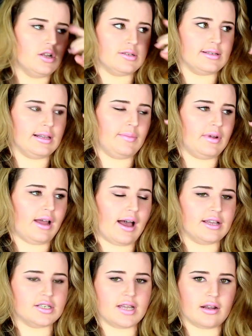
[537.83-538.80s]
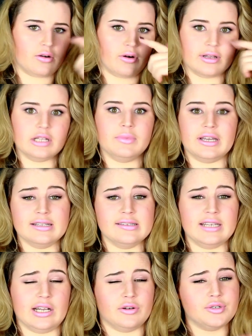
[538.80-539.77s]
just a little bit of eyeshadow or a little bit of
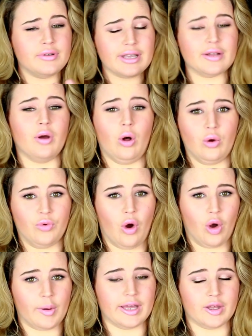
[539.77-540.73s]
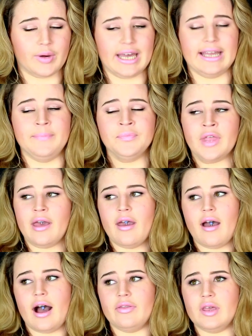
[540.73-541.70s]
concealer, doing it all wrong by the way.
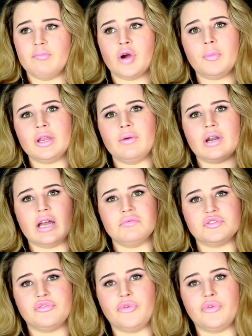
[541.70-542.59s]
And then probably when I was